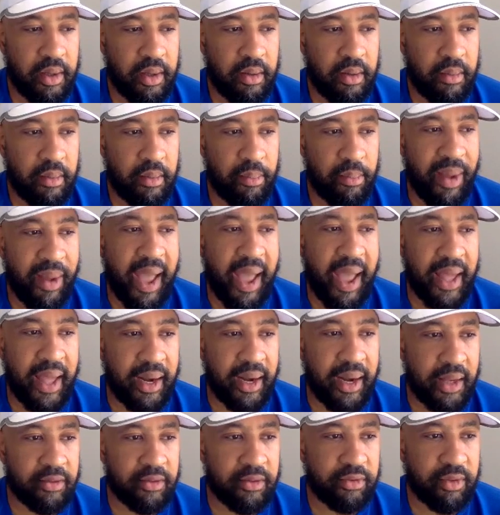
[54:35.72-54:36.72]

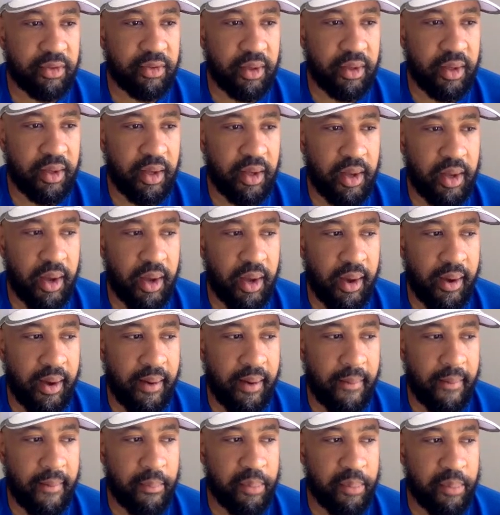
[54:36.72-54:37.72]
balanced,
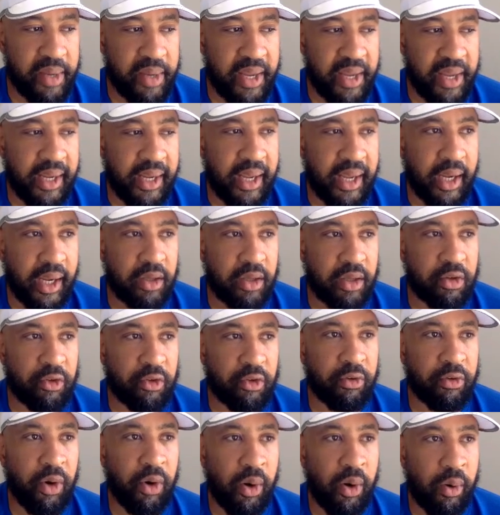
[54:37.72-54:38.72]
being in
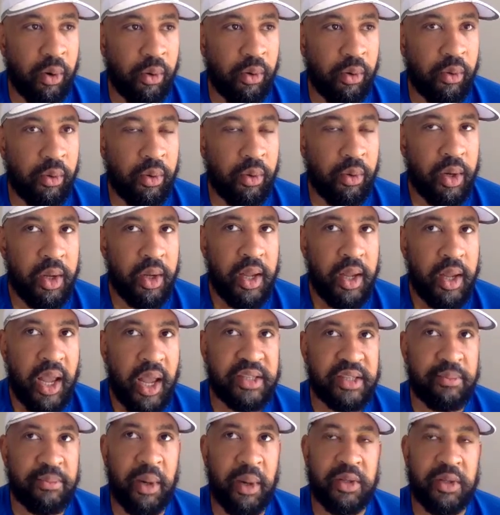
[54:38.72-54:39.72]
control
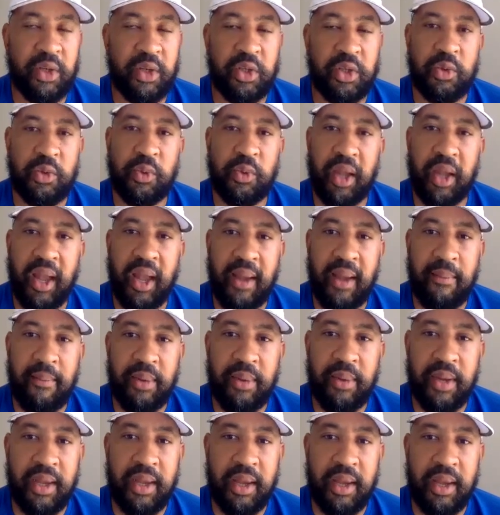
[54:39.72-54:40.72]
as much as you can
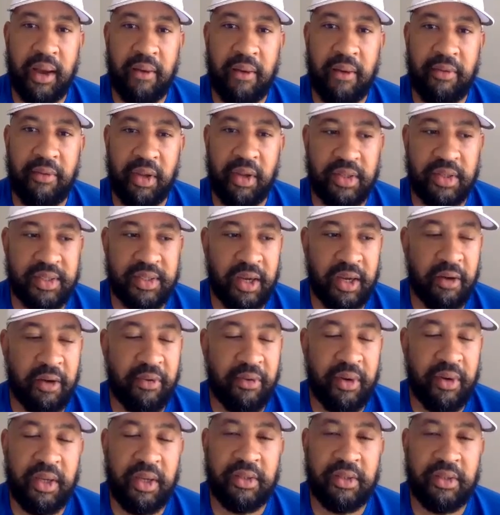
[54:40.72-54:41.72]
be of
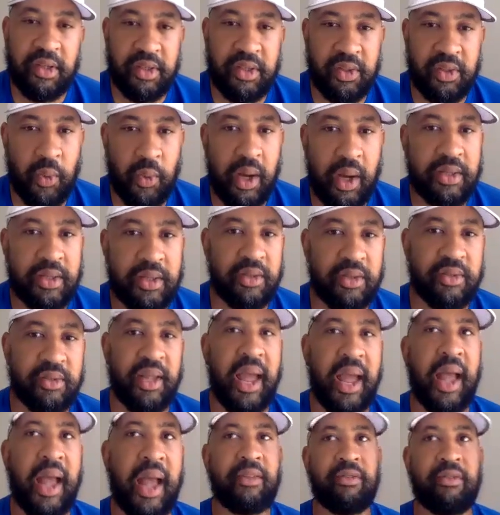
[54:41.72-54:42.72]
yourself in these situations,
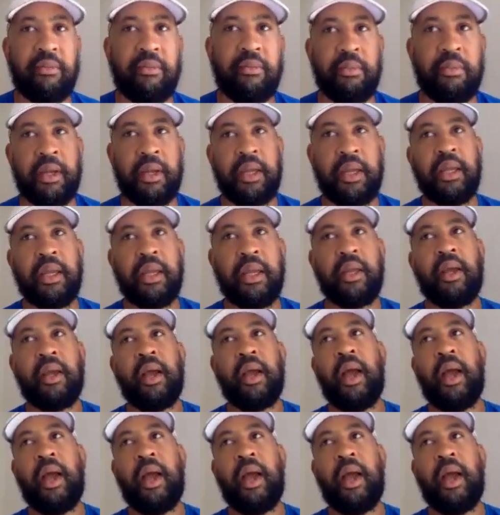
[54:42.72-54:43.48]
that to me